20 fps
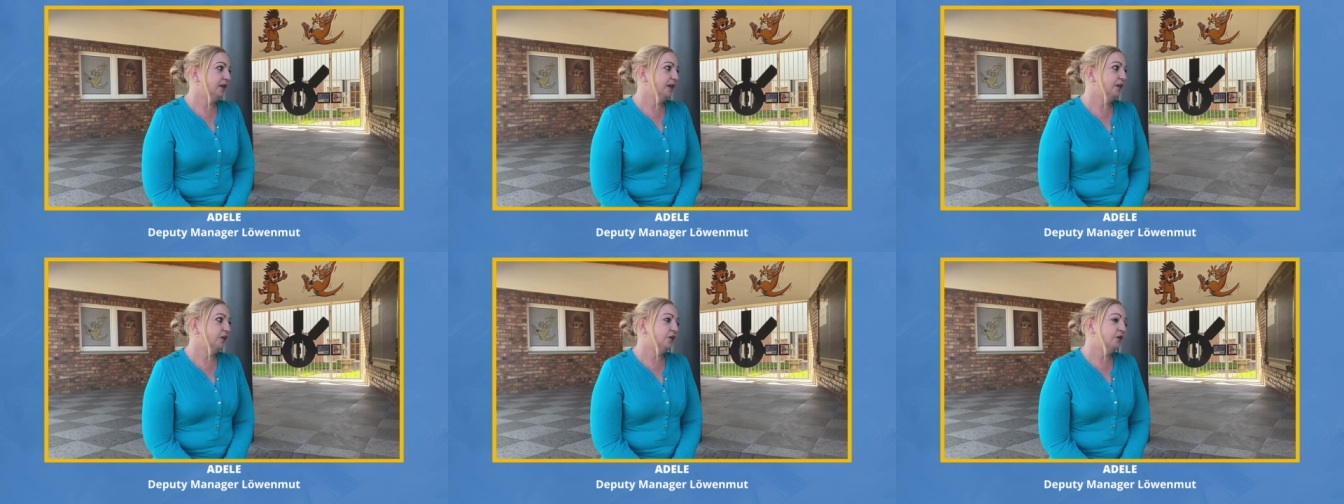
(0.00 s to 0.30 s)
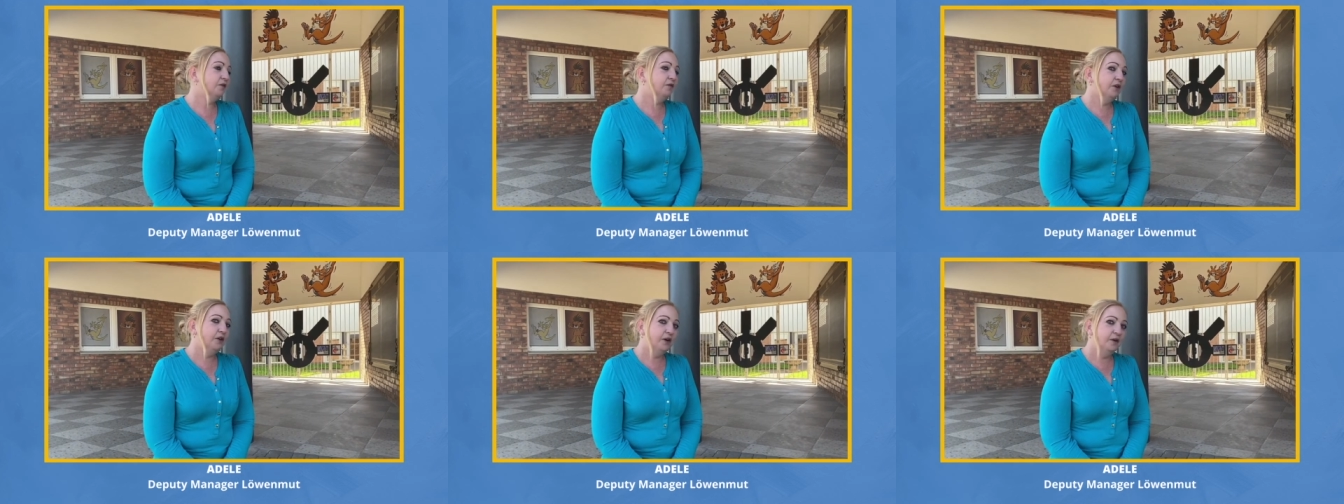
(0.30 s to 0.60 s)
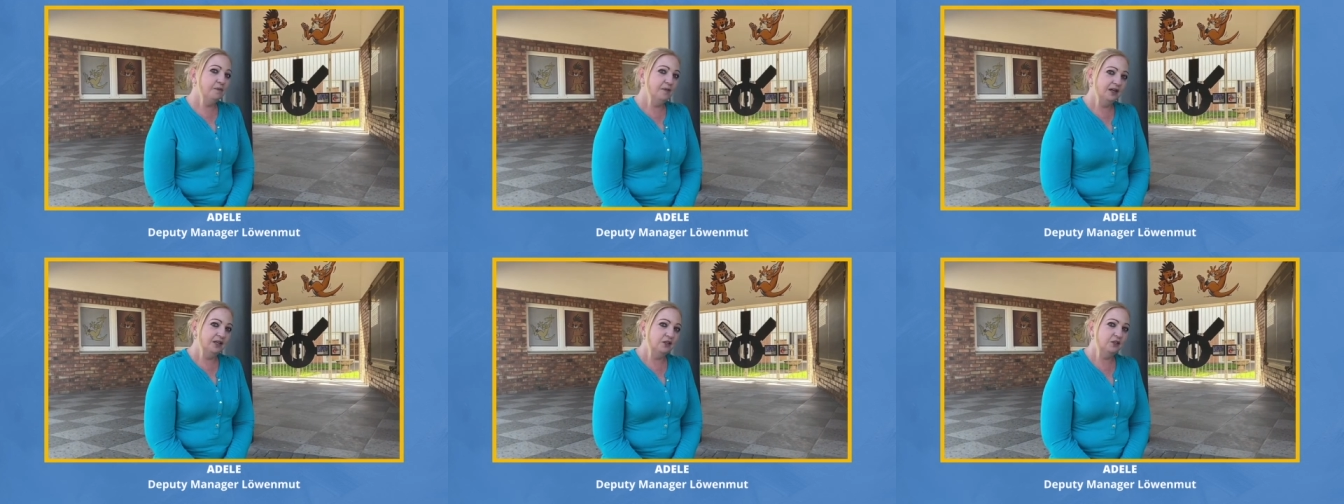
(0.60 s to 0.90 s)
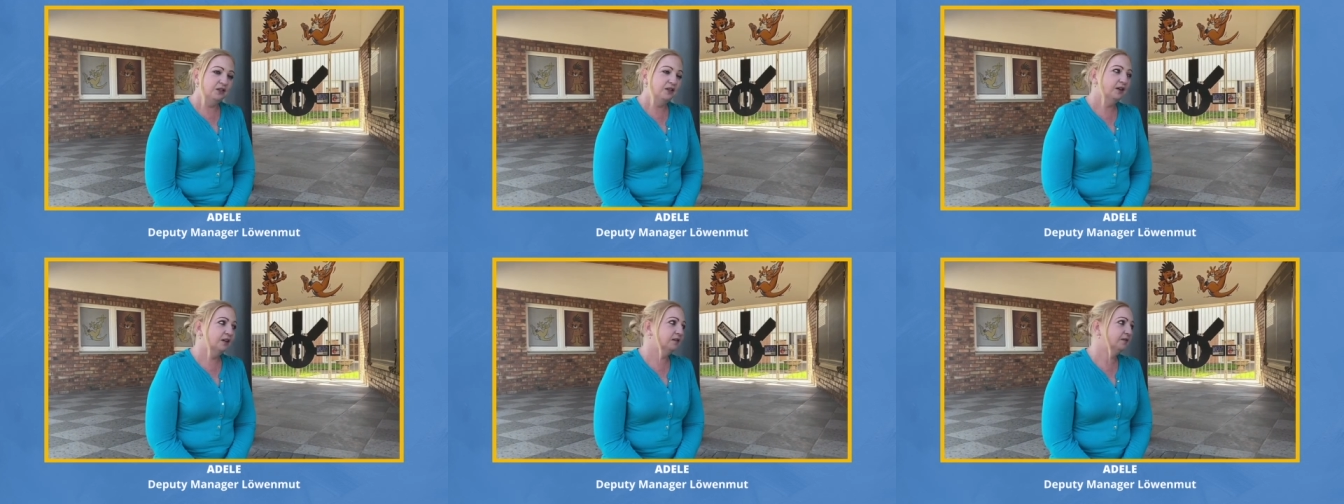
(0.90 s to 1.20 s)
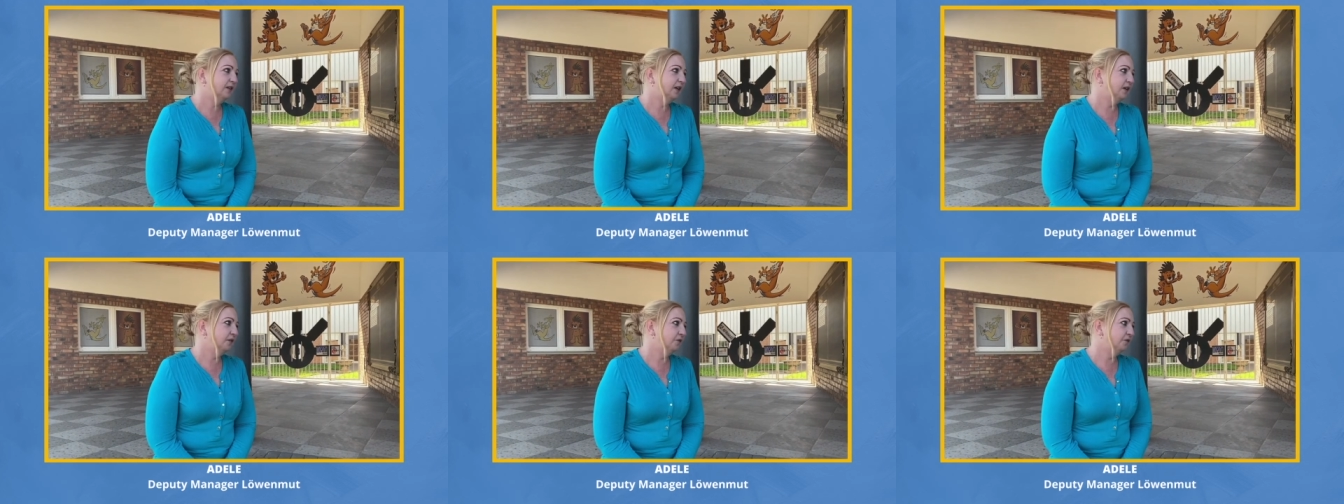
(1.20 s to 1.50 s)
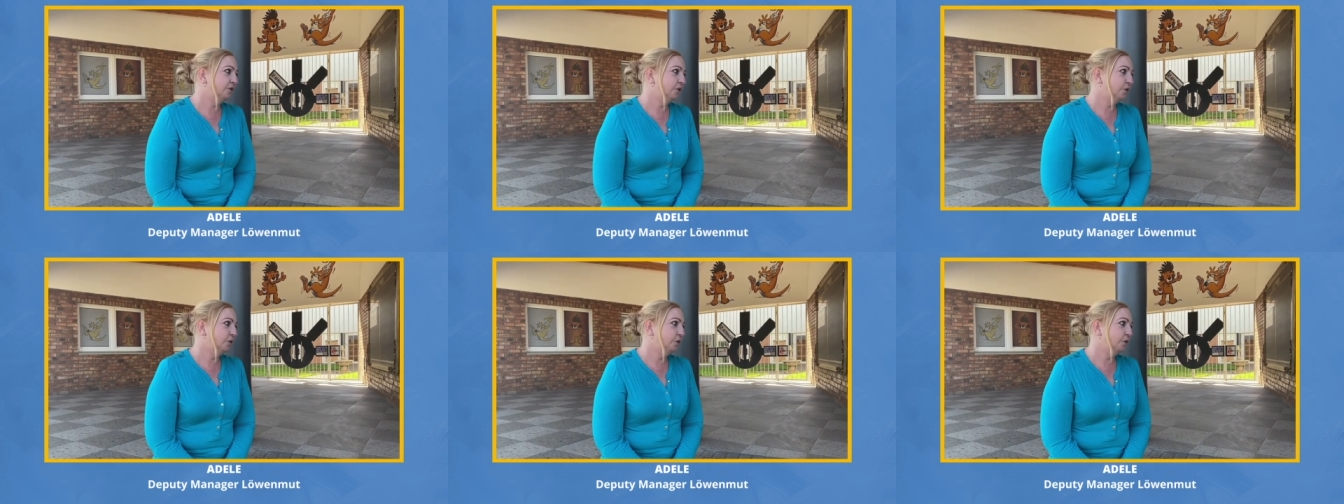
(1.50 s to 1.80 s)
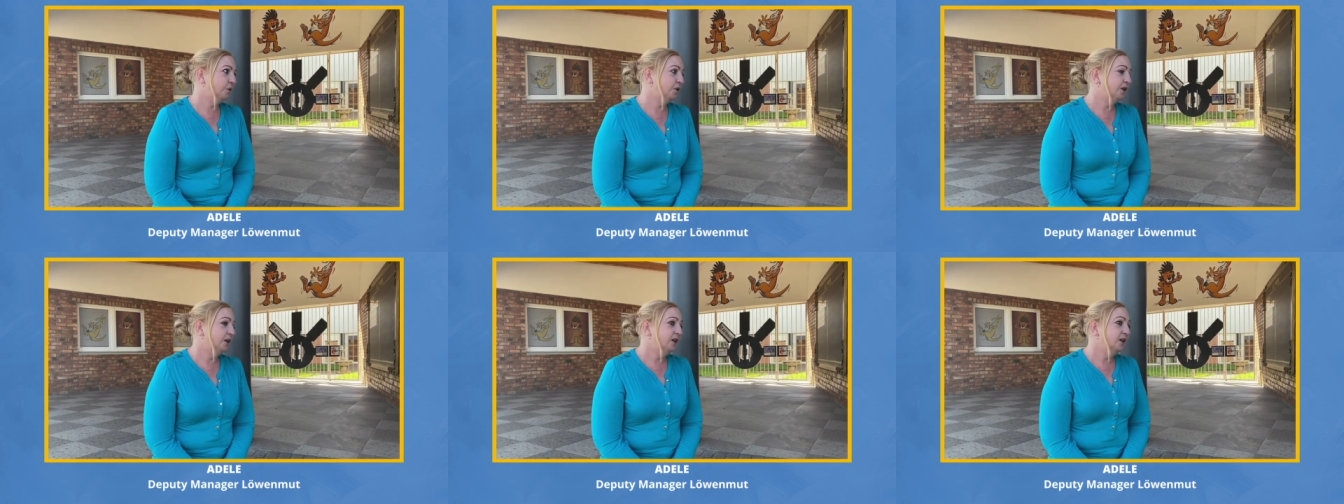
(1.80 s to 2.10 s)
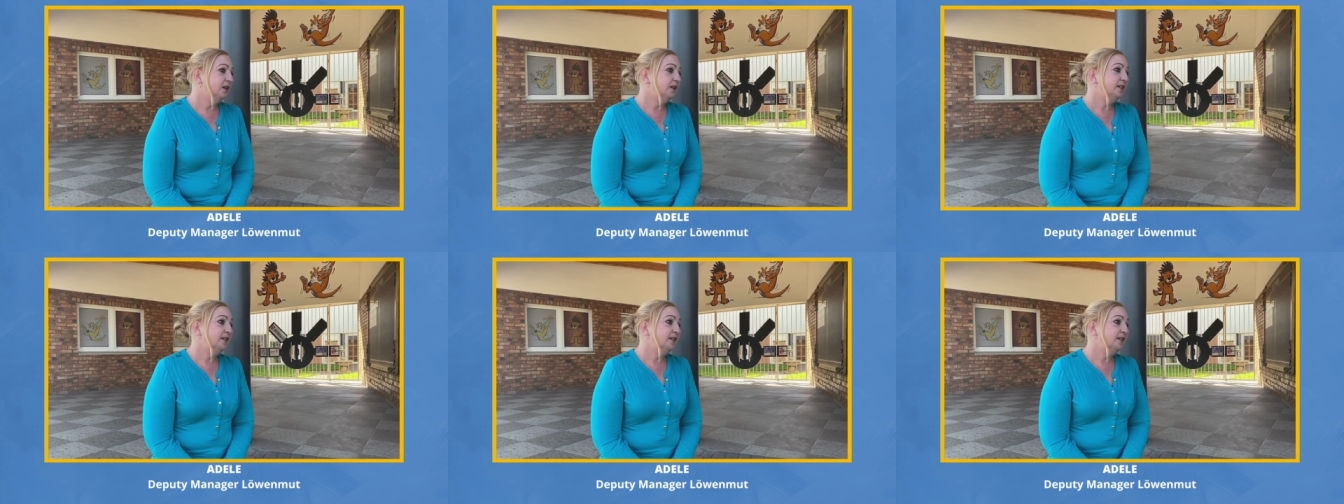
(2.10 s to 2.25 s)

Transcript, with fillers: thank you very much, Yalwa, for